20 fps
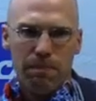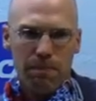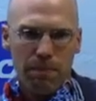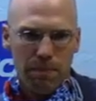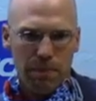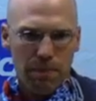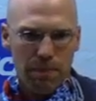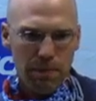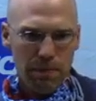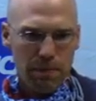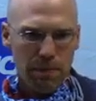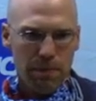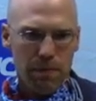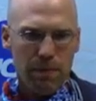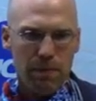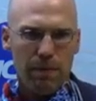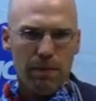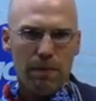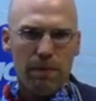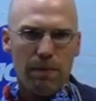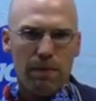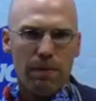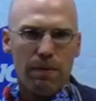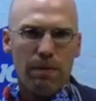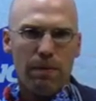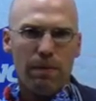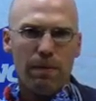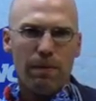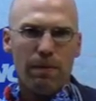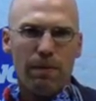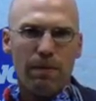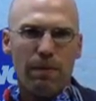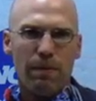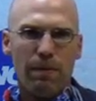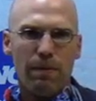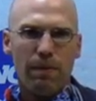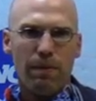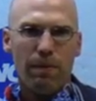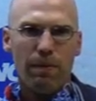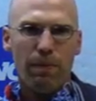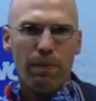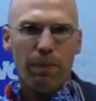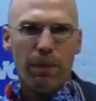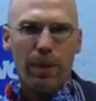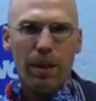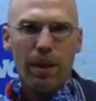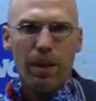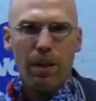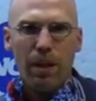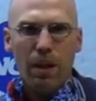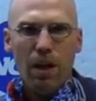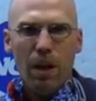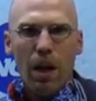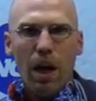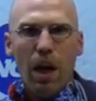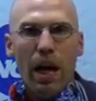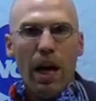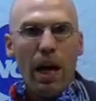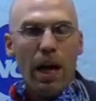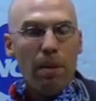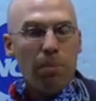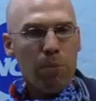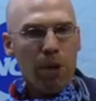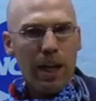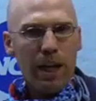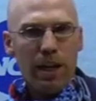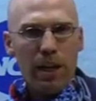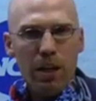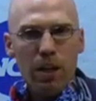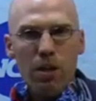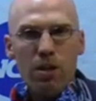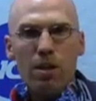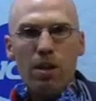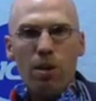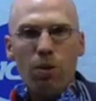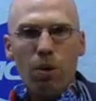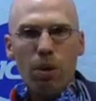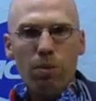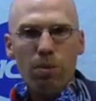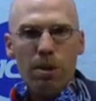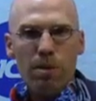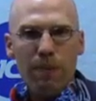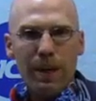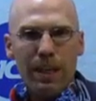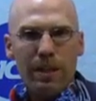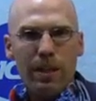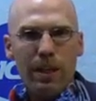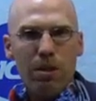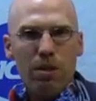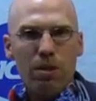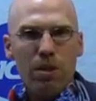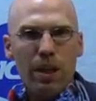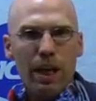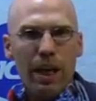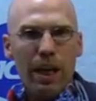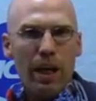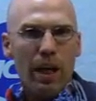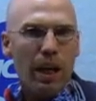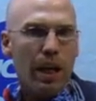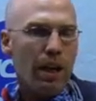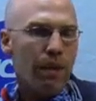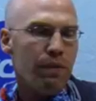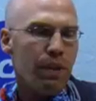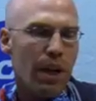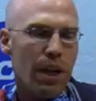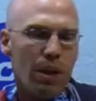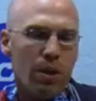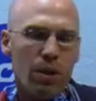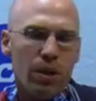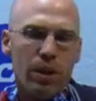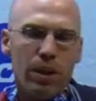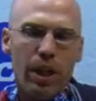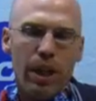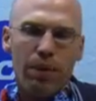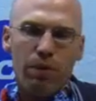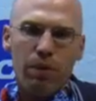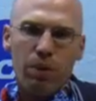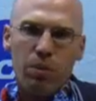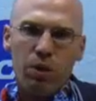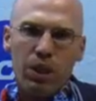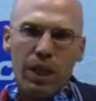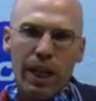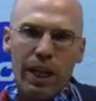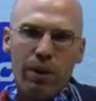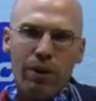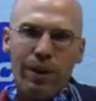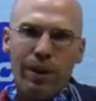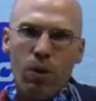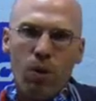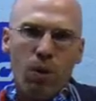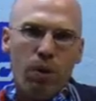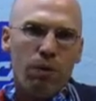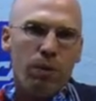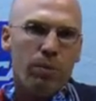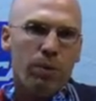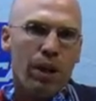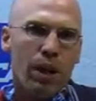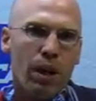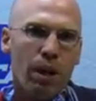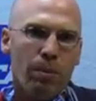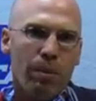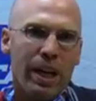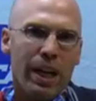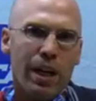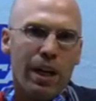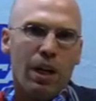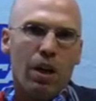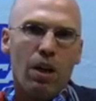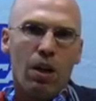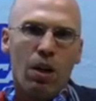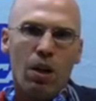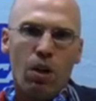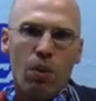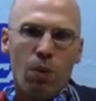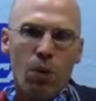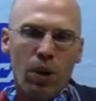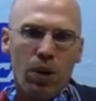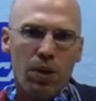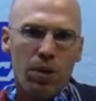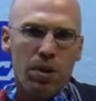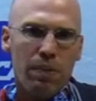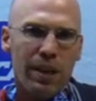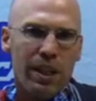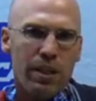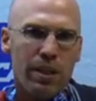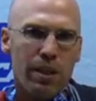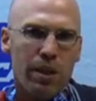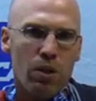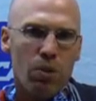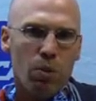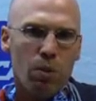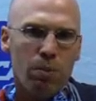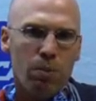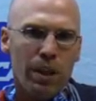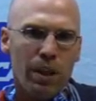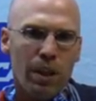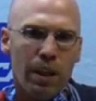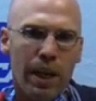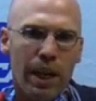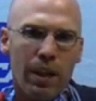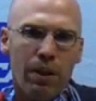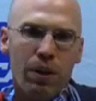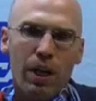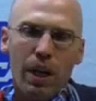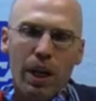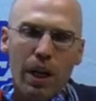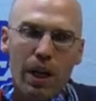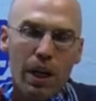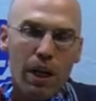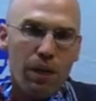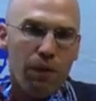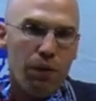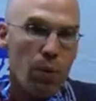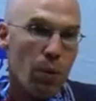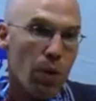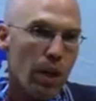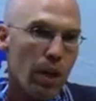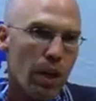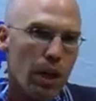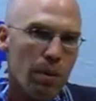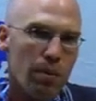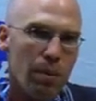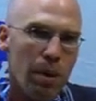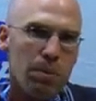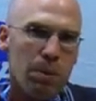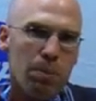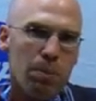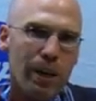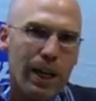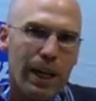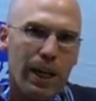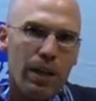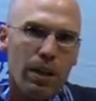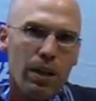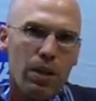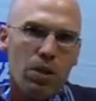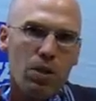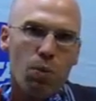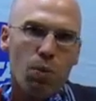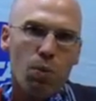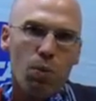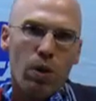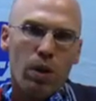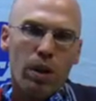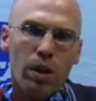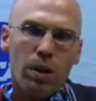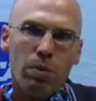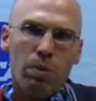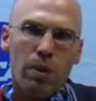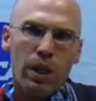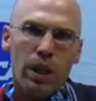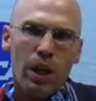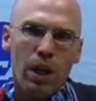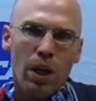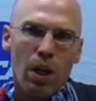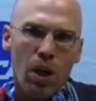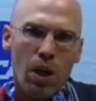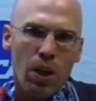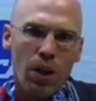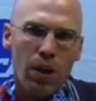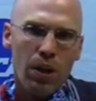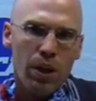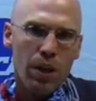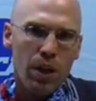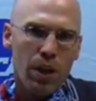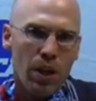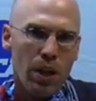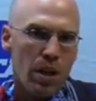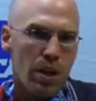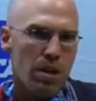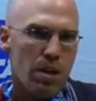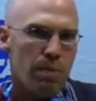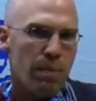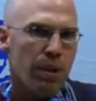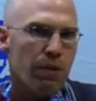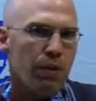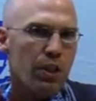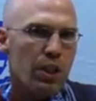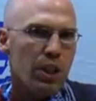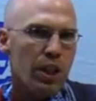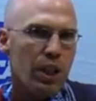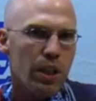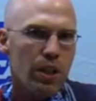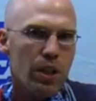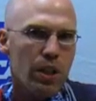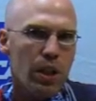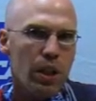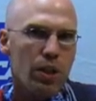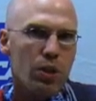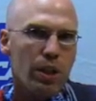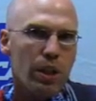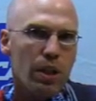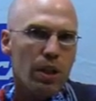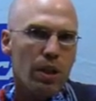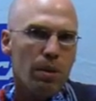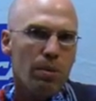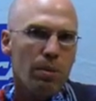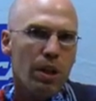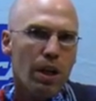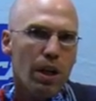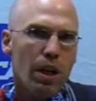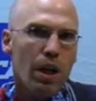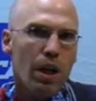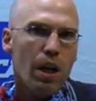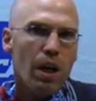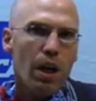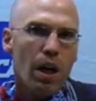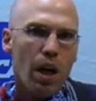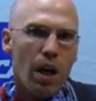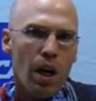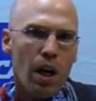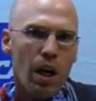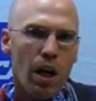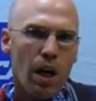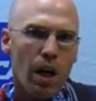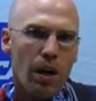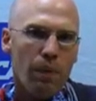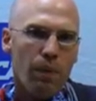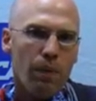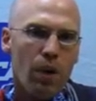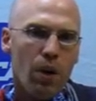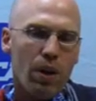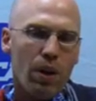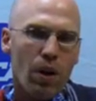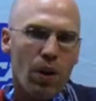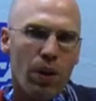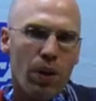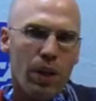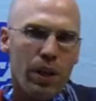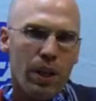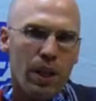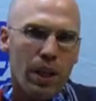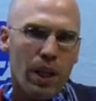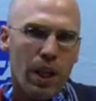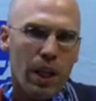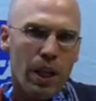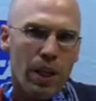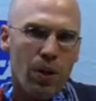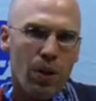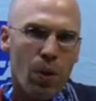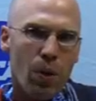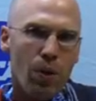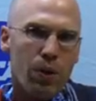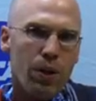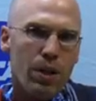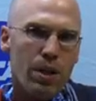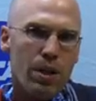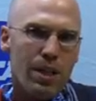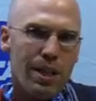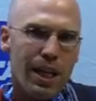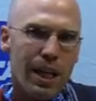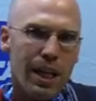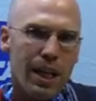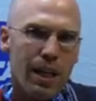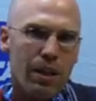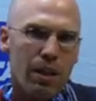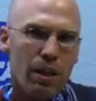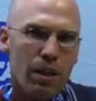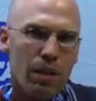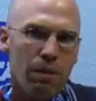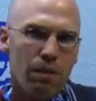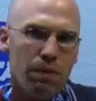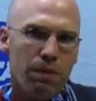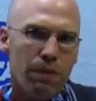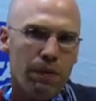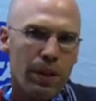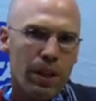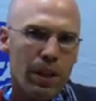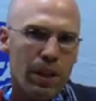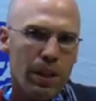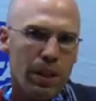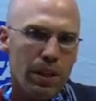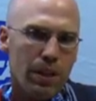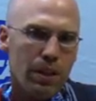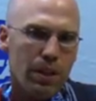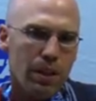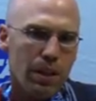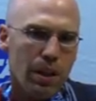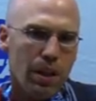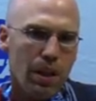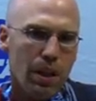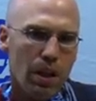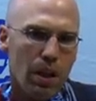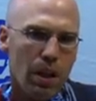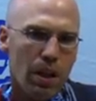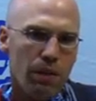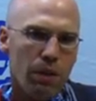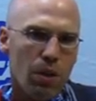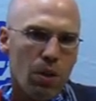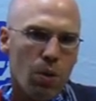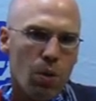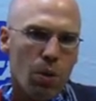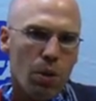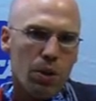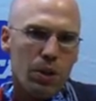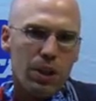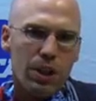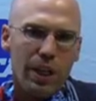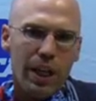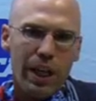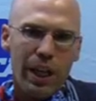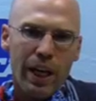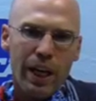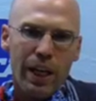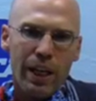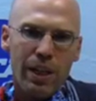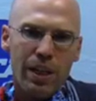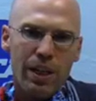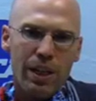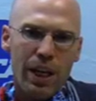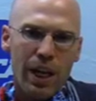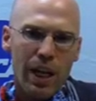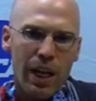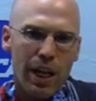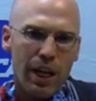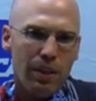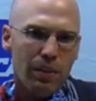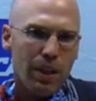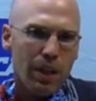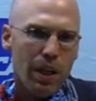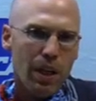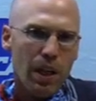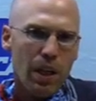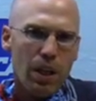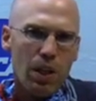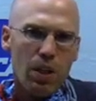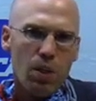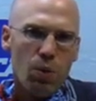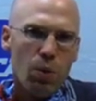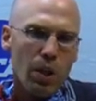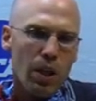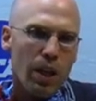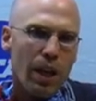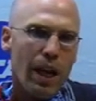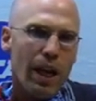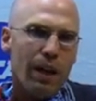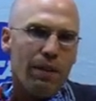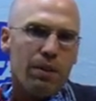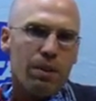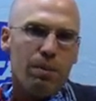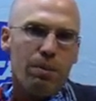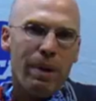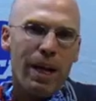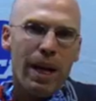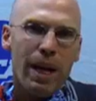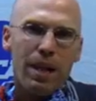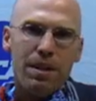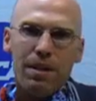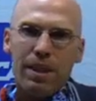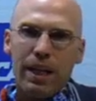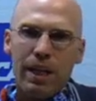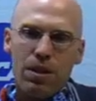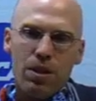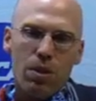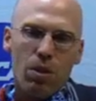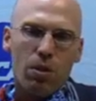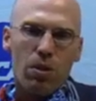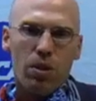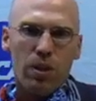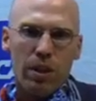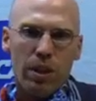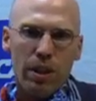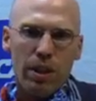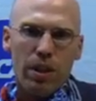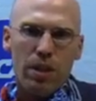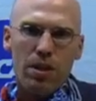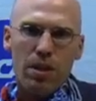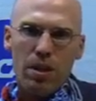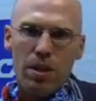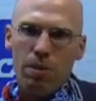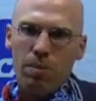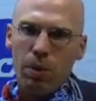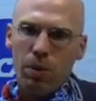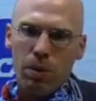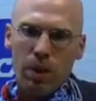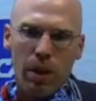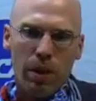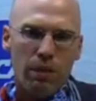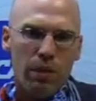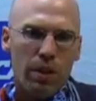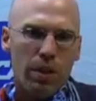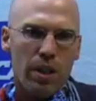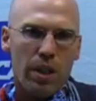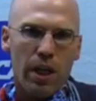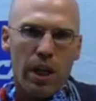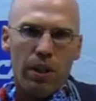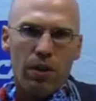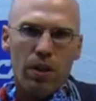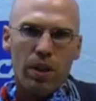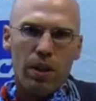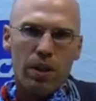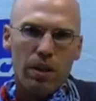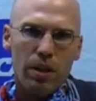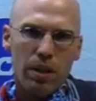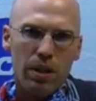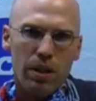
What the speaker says: And will there be spectators allowed? At Black Hills, there will be spectators allowed. I have not heard yet from Shadron or from the RMAC on whether spectators will be allowed. If you want to come up to Black Hills, we're going to be on the Spearfish Canyon Country Club on the northeast side of the course, and you will have to mask and socially distance, but we'd love to see you out there.